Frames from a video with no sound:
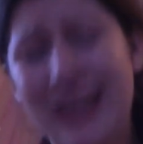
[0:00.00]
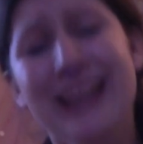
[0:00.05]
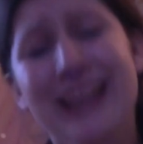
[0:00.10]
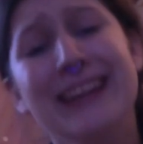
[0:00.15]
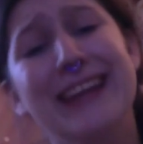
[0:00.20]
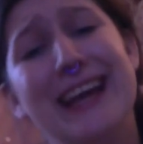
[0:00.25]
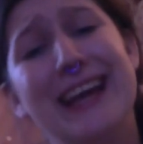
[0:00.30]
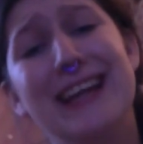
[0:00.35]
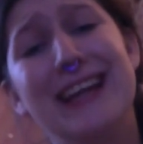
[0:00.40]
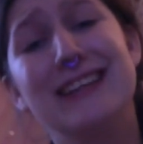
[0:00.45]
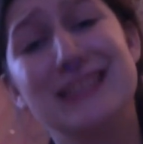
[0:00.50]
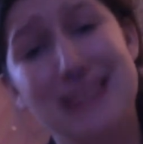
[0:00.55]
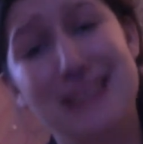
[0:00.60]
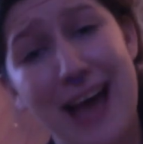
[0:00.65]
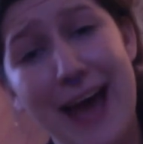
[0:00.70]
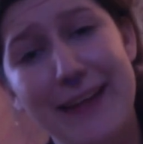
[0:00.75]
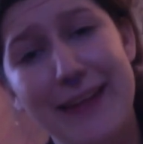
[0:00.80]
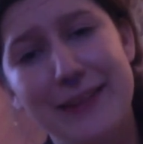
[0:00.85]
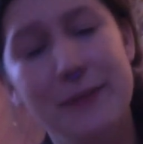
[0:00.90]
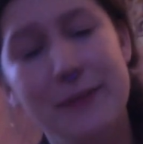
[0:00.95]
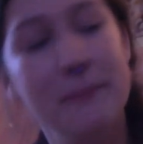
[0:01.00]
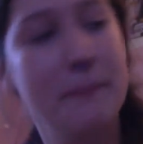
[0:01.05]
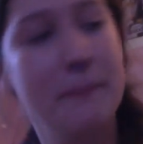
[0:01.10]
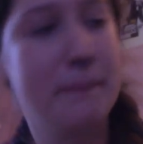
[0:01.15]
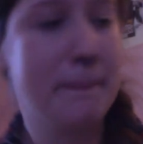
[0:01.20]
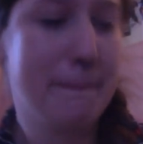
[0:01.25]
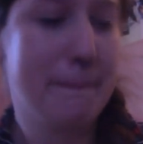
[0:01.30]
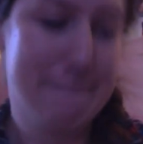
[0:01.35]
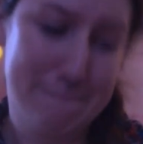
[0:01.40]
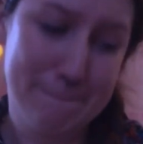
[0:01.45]
They said
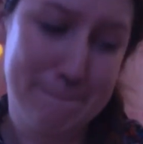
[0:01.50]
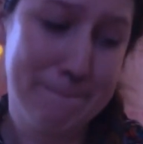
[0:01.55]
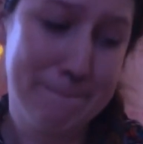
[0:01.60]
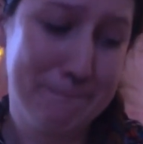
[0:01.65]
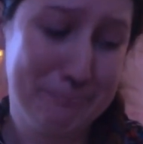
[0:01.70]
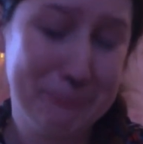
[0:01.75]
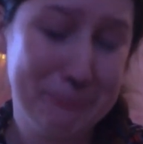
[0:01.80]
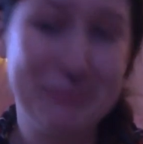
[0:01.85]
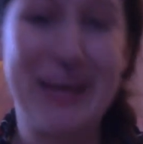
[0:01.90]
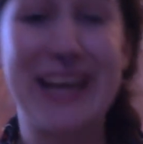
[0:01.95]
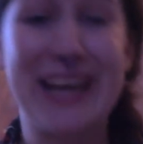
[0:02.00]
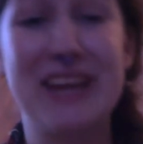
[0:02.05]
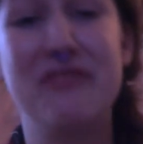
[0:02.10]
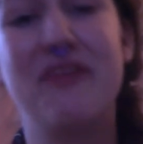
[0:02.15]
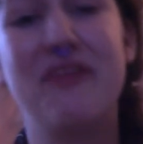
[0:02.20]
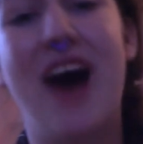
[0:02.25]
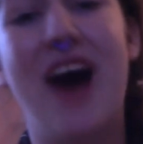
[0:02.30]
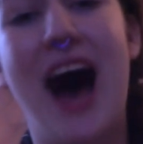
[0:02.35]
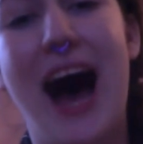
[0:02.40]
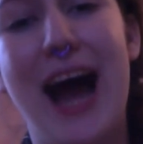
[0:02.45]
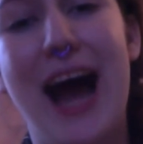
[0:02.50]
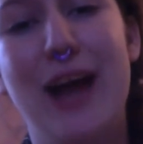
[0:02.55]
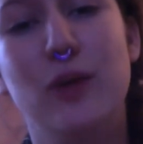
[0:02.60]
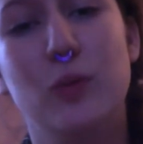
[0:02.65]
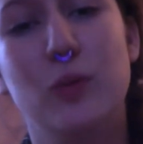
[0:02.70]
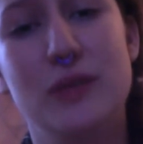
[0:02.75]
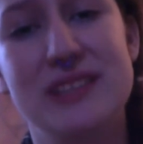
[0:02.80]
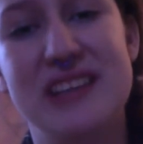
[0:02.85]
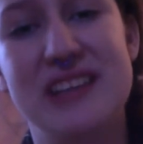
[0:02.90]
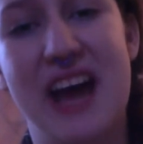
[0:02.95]
that if I
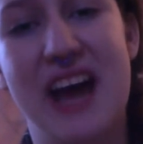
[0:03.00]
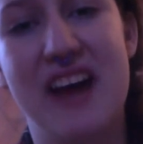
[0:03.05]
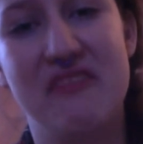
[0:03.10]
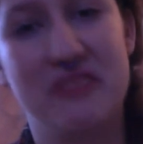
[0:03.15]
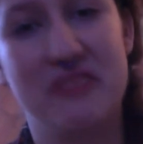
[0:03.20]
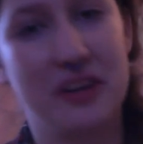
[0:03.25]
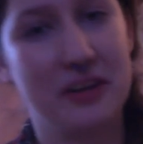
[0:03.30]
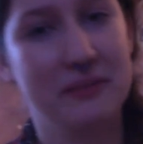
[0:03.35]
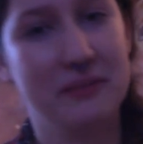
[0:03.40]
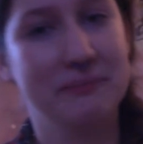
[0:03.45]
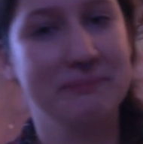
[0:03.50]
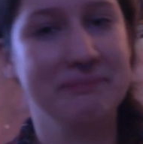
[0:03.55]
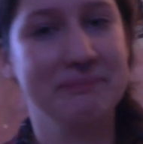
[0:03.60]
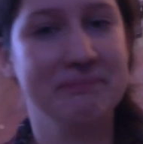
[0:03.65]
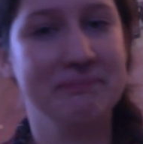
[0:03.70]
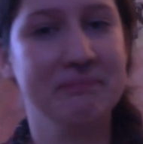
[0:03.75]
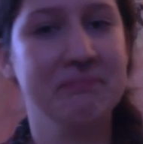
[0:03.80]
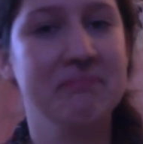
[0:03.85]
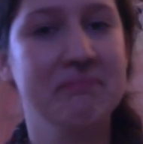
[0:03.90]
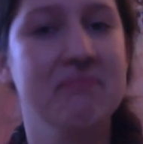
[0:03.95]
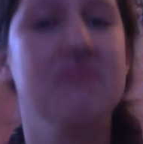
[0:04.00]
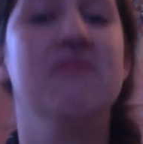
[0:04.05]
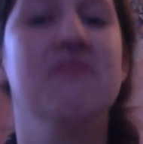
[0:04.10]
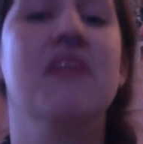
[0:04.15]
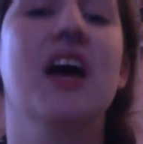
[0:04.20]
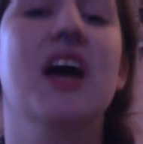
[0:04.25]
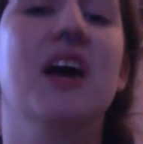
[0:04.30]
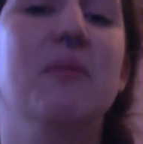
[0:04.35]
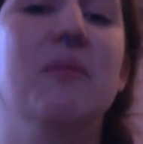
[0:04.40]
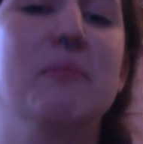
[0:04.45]
was ever
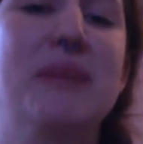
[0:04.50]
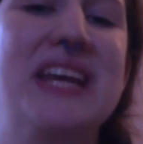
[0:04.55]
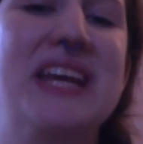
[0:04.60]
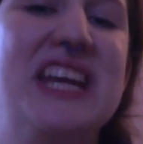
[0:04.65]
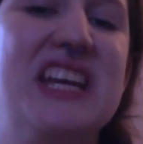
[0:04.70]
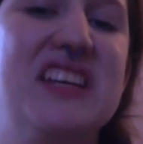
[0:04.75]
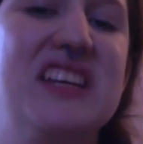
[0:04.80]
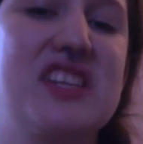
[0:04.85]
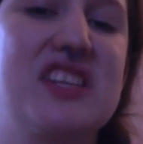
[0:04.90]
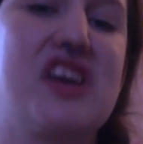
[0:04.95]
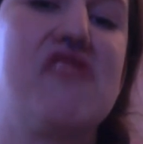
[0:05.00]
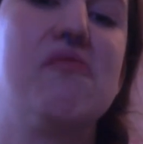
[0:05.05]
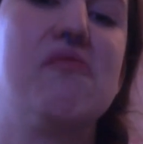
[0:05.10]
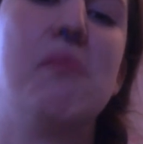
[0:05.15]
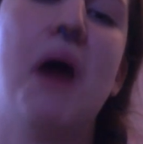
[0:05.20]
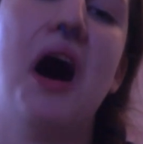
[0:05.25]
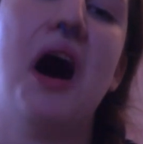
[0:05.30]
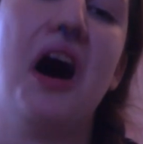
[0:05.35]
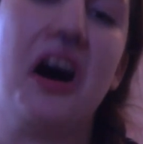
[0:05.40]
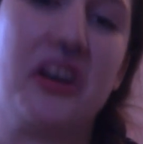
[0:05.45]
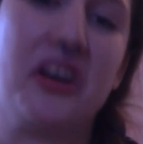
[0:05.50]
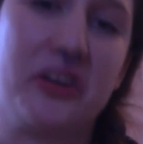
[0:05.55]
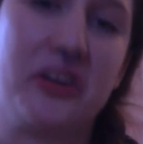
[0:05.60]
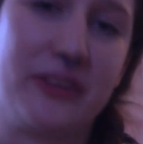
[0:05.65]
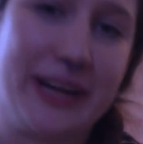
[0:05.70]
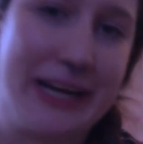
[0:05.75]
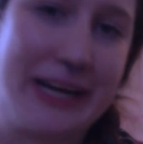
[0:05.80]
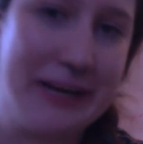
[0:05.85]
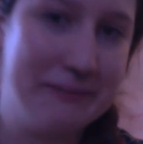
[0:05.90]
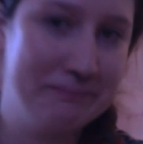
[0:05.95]
a piece of
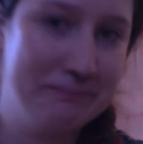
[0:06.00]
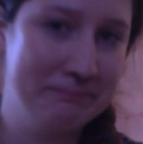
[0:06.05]
pottery,